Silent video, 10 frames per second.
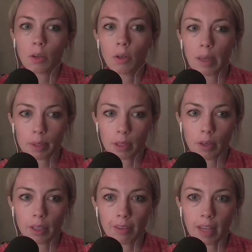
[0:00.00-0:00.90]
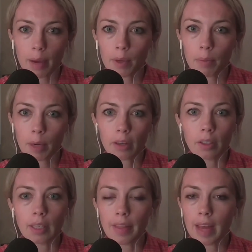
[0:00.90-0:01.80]
a whole episode on the flywheel
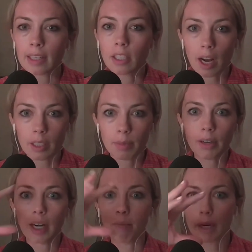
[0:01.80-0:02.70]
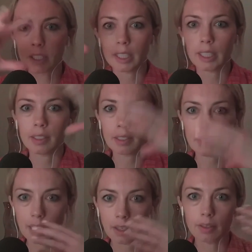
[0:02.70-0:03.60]
model, and that talked about kind of marketing to
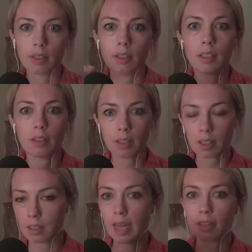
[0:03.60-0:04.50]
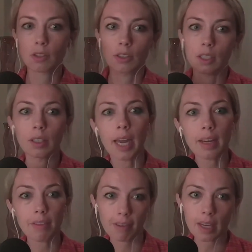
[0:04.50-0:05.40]
sales to success or
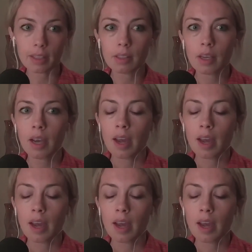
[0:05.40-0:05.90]
delight phase.